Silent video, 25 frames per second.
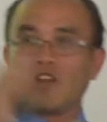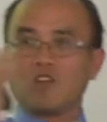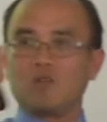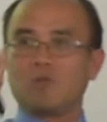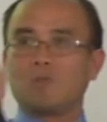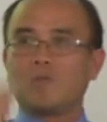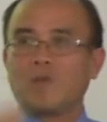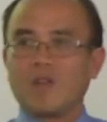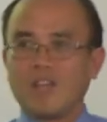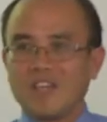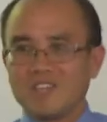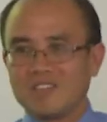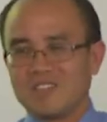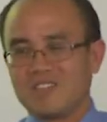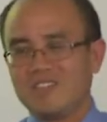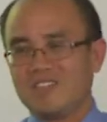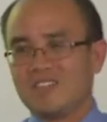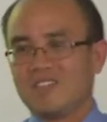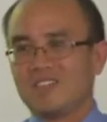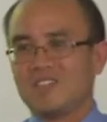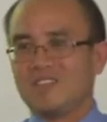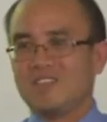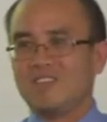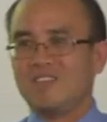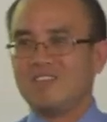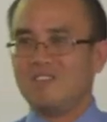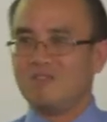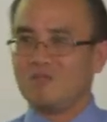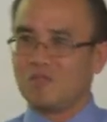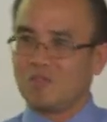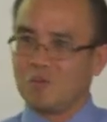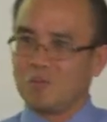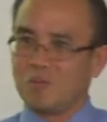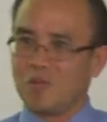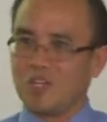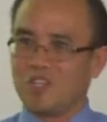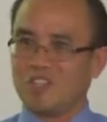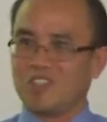you place this
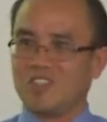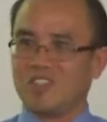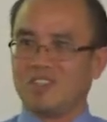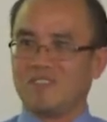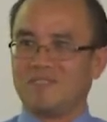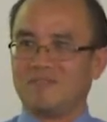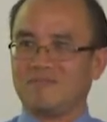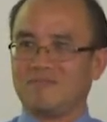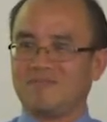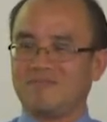information.